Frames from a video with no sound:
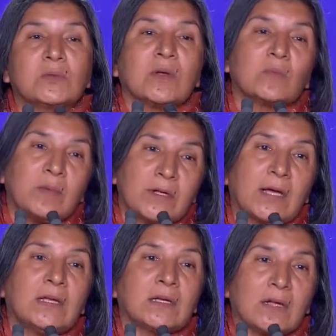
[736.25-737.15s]
When women are
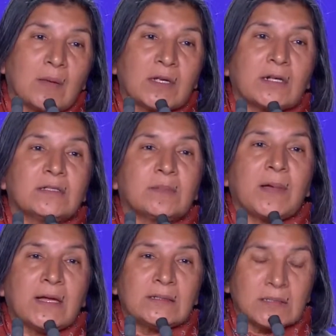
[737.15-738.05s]
economically
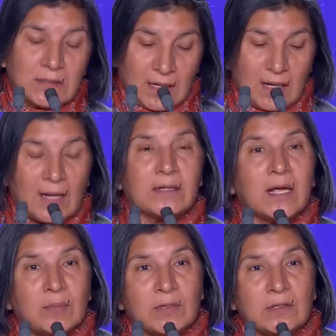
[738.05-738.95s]
dependent, they're
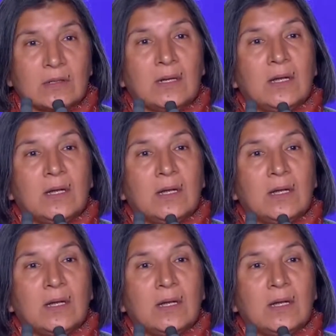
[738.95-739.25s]
unable